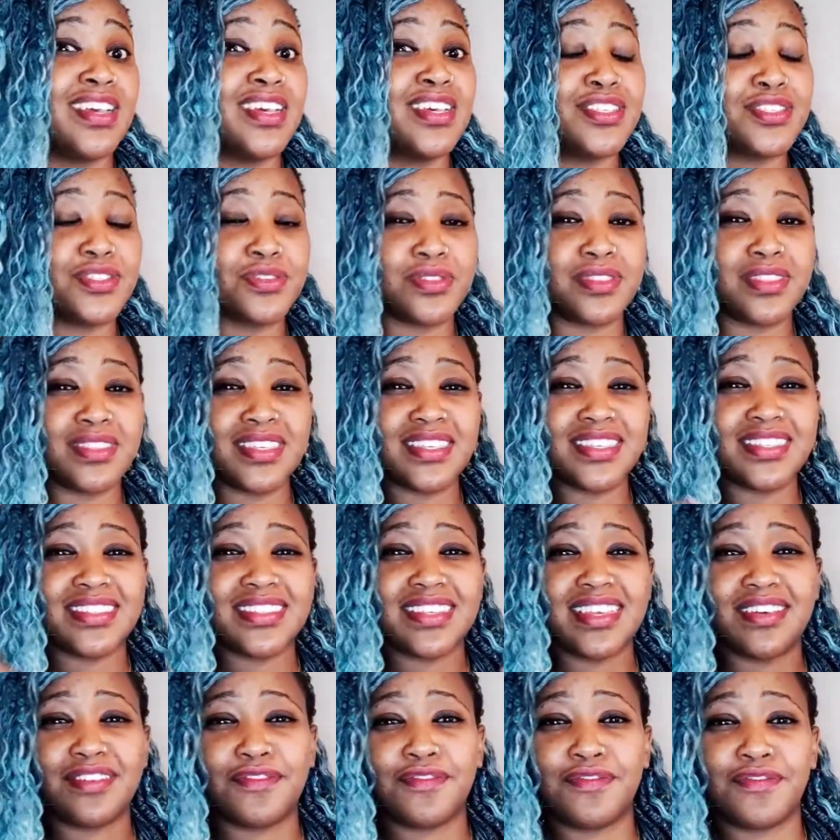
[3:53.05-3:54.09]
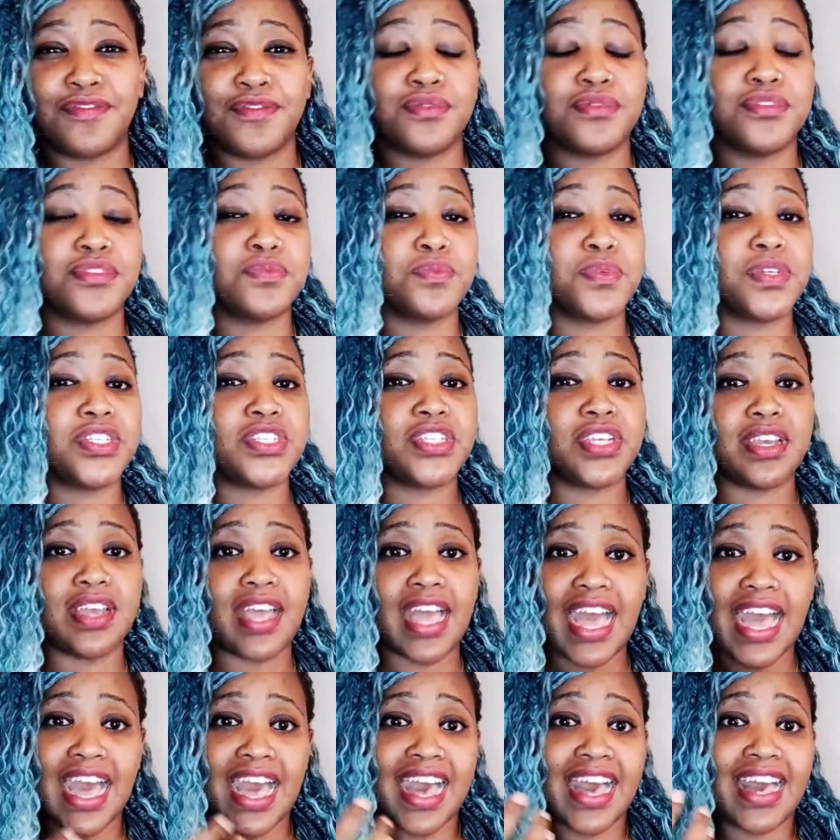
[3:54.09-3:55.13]
So these are foods which are
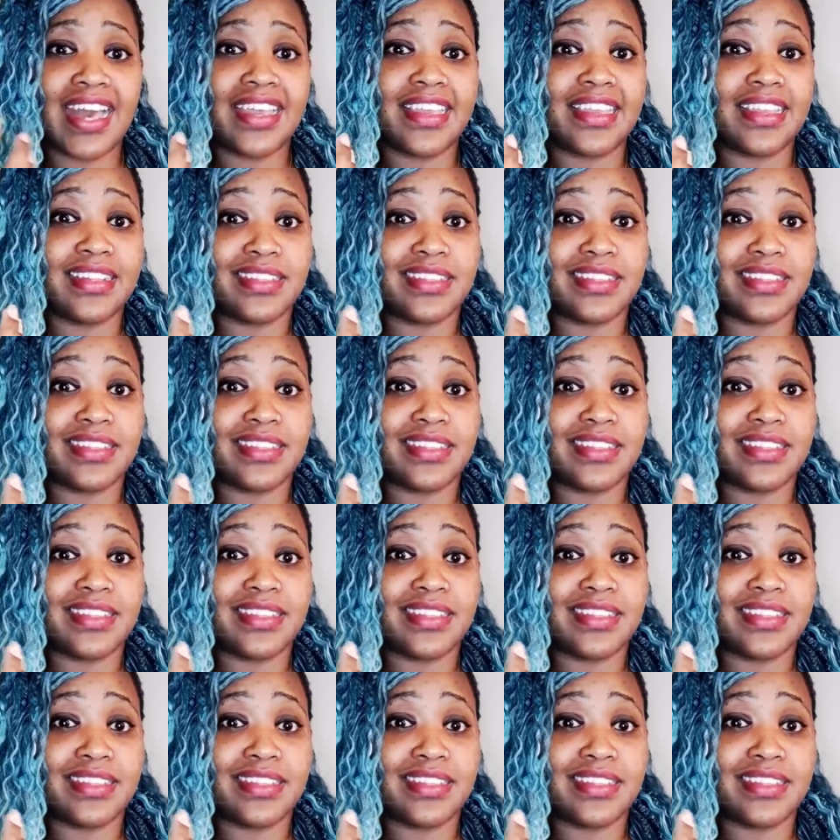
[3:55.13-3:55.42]
high